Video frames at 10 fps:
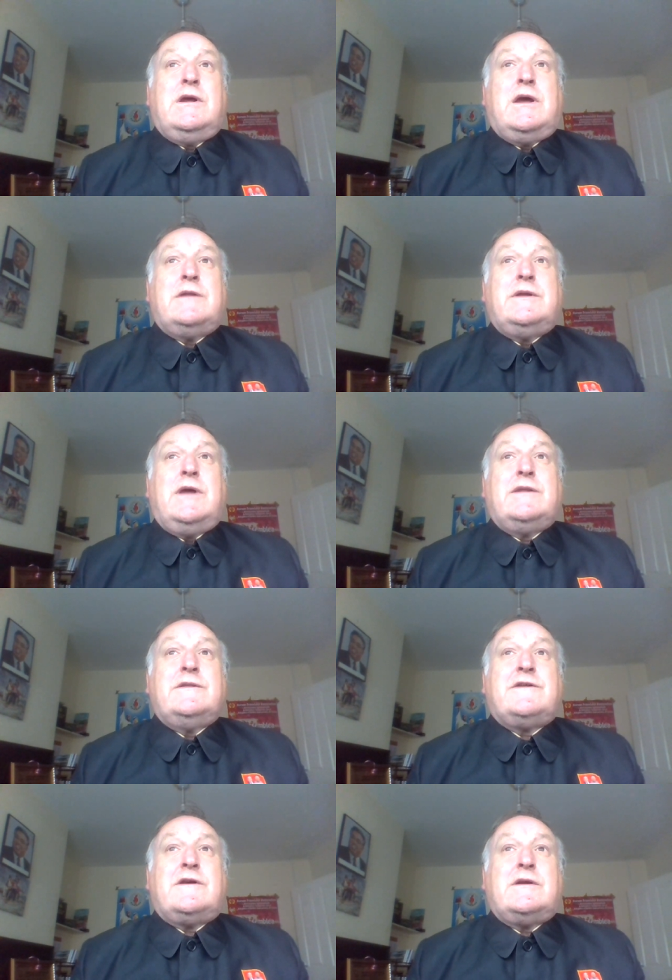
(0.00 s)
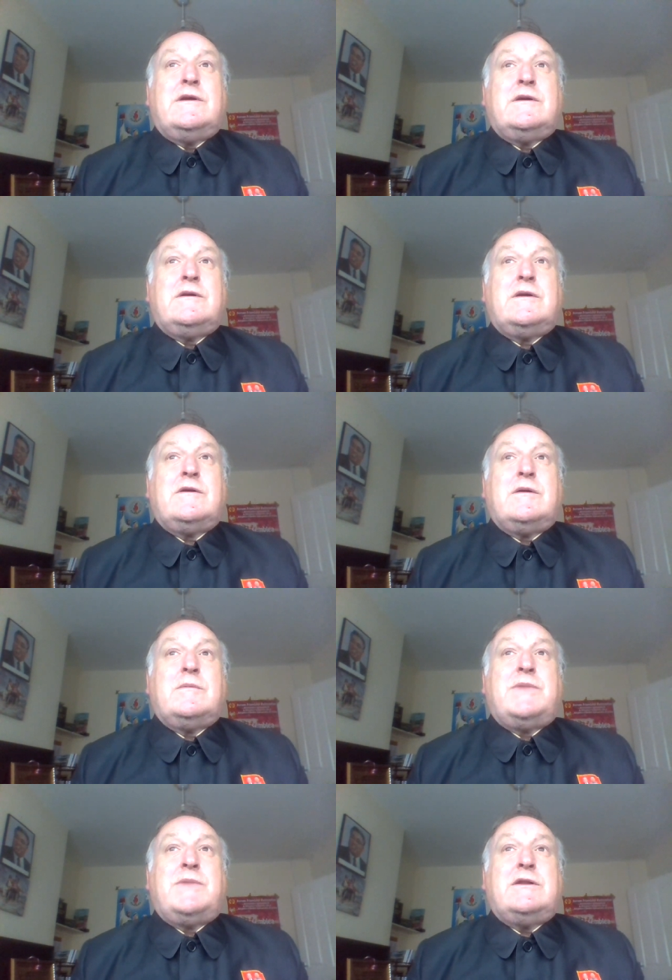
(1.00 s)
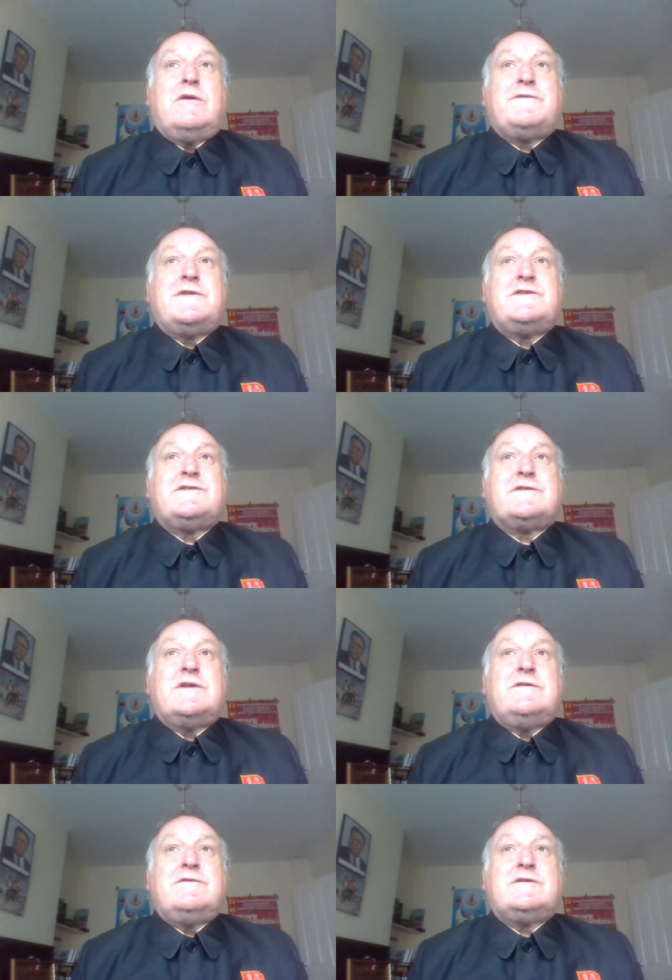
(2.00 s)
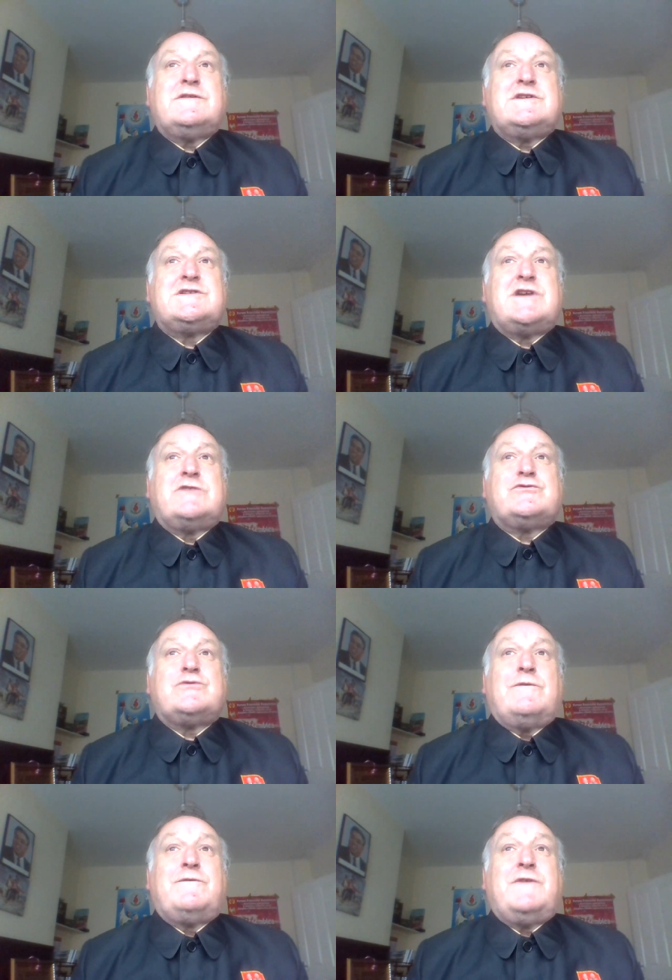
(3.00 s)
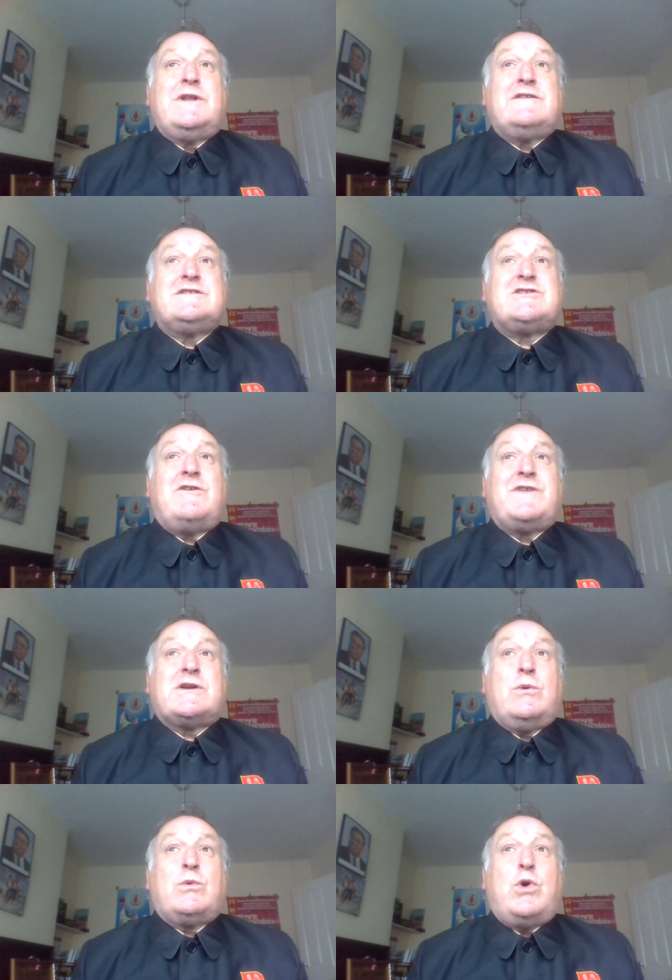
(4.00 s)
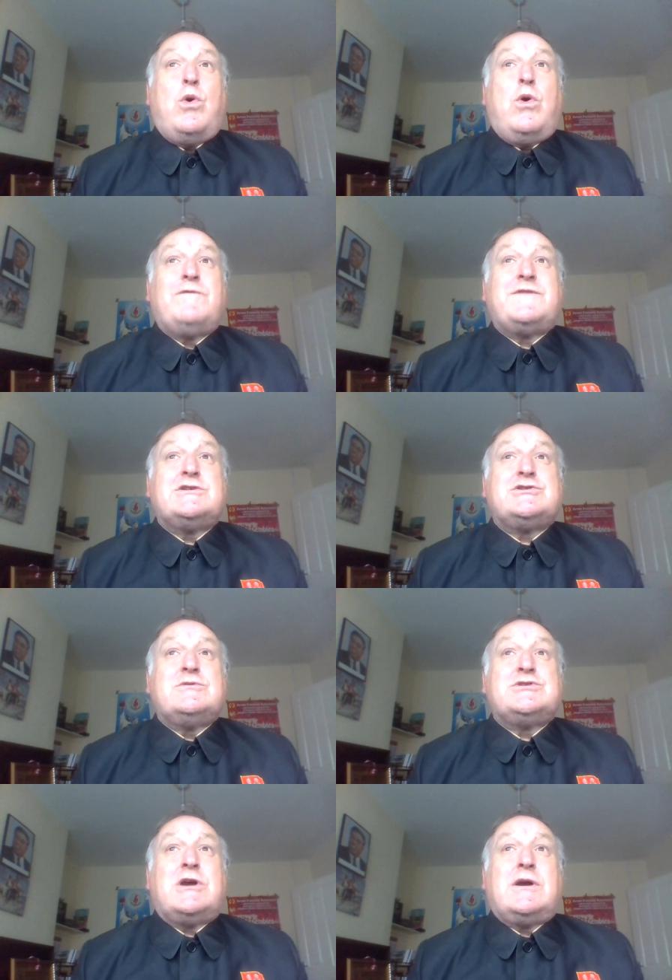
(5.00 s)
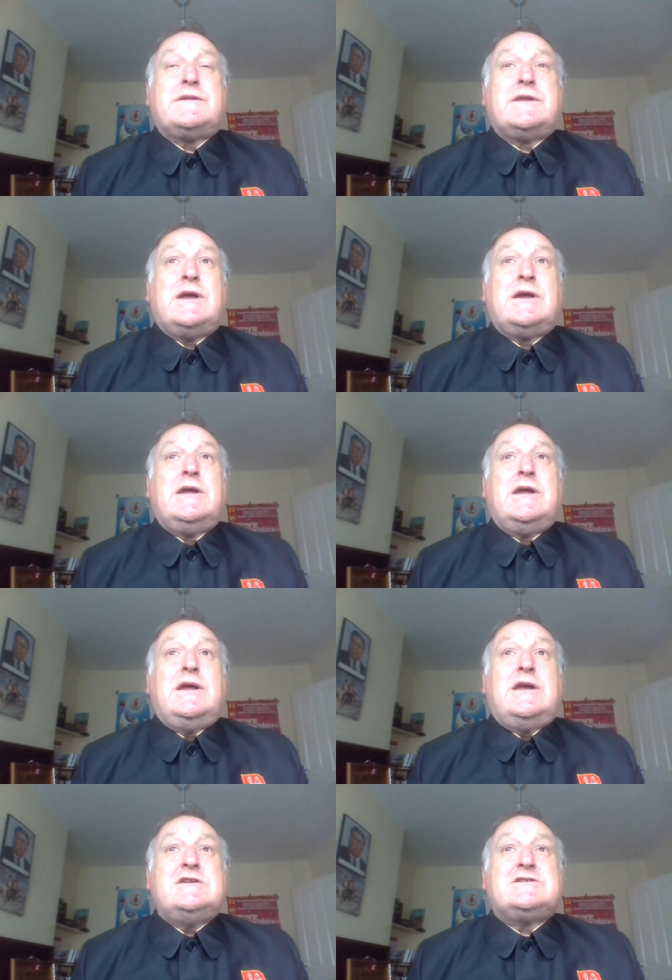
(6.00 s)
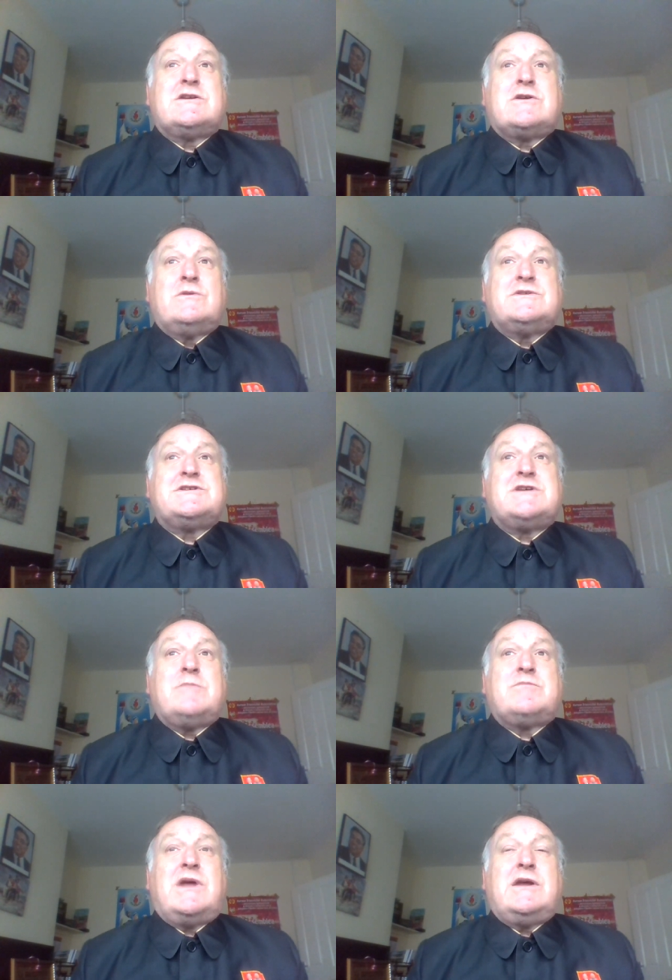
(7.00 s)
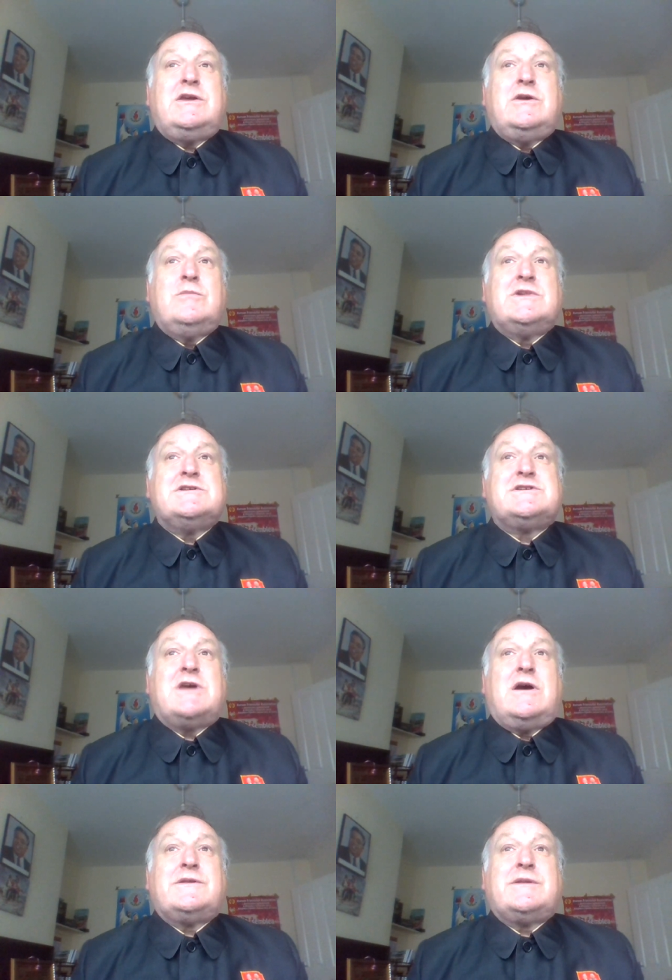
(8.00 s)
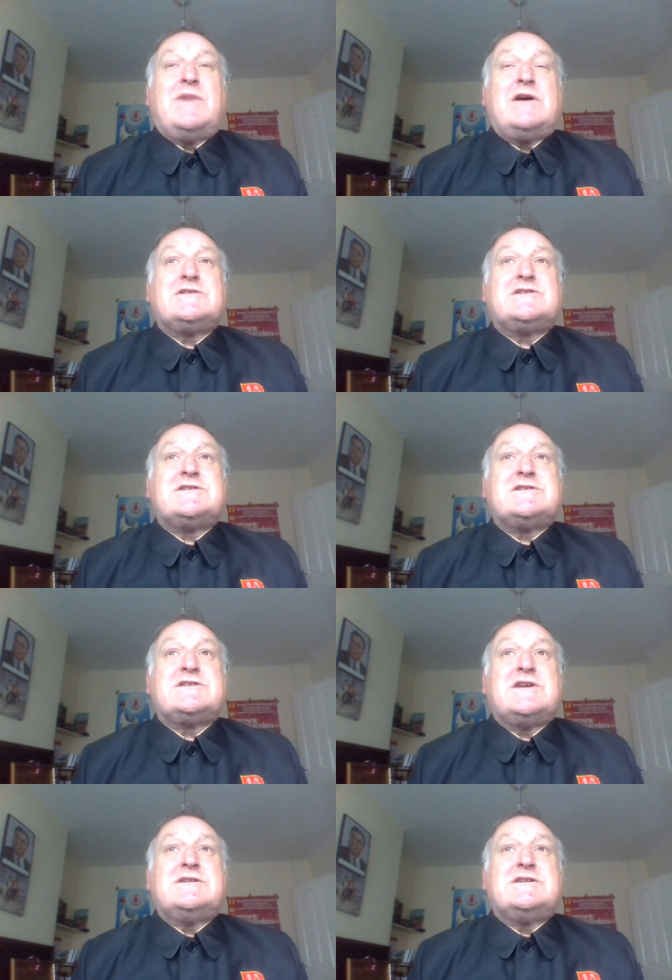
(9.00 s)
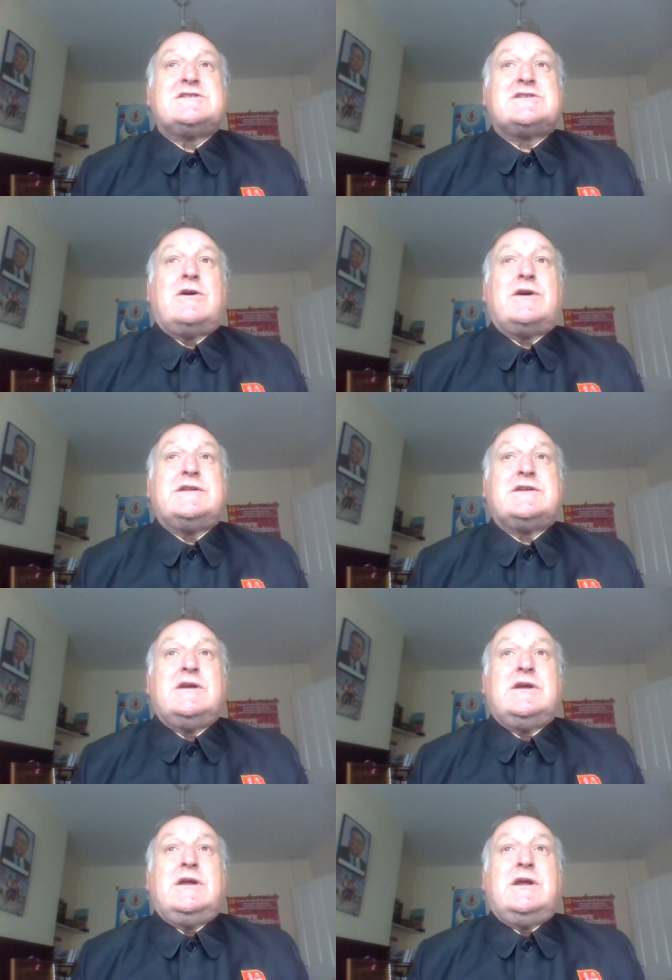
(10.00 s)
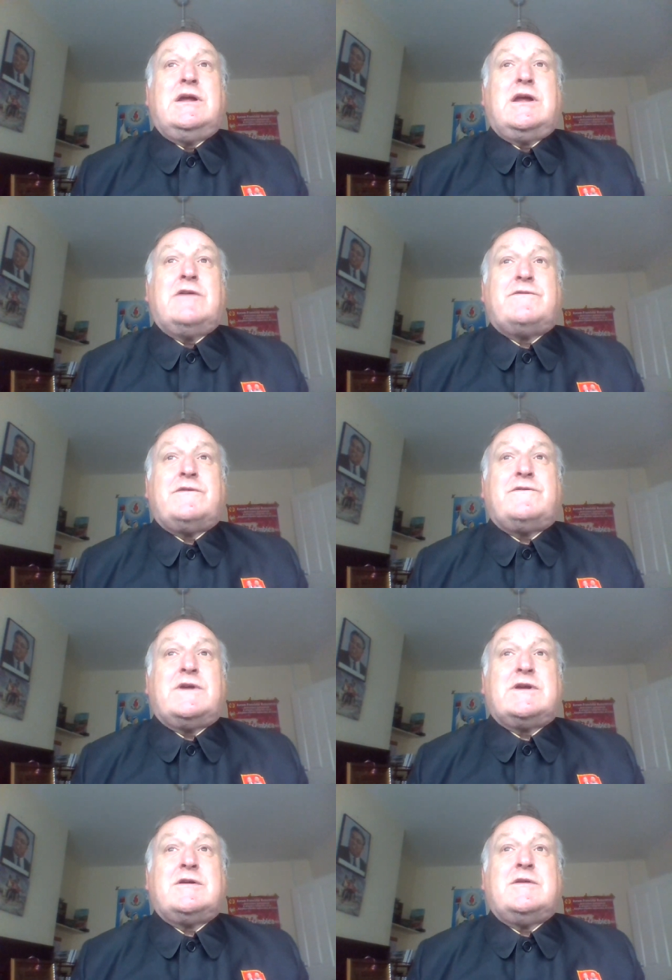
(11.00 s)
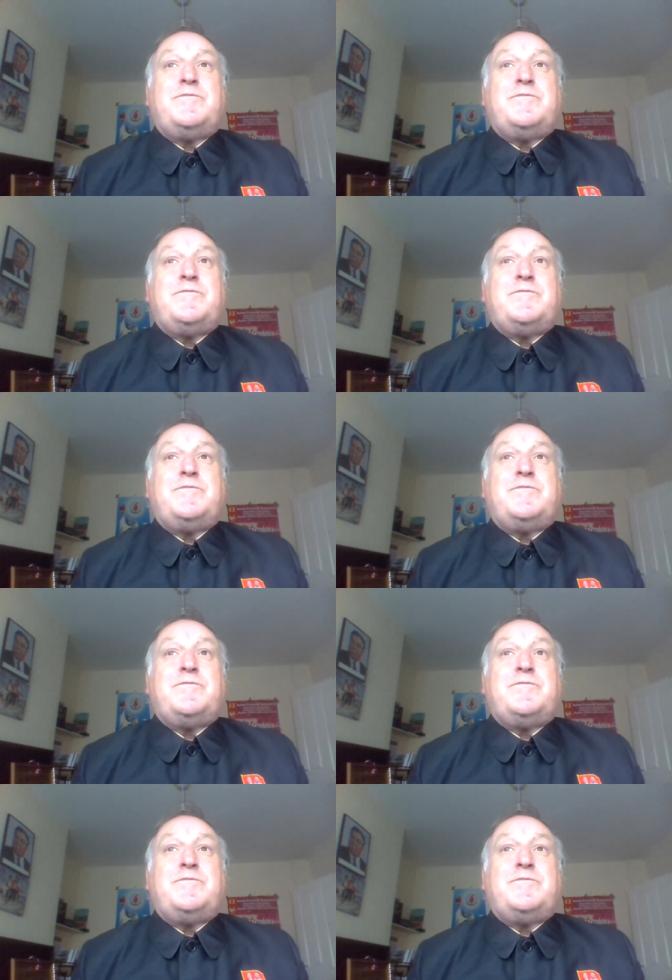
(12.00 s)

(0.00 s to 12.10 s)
And the underpin of this, the central philosophical core of the Juche Idea, is the concept that humans are the masters and decide everything.